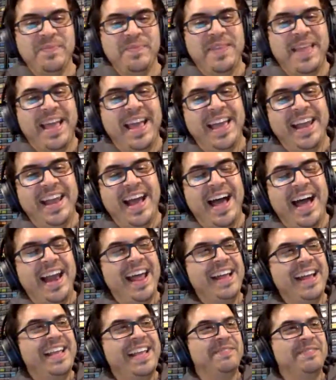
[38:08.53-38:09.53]
And I
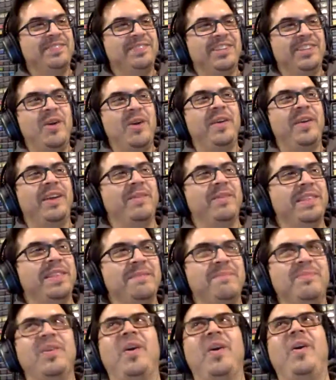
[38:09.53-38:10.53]
kept joking with him
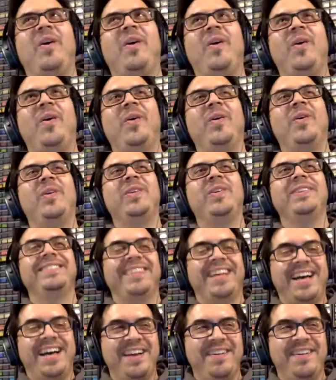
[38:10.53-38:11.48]
the whole time.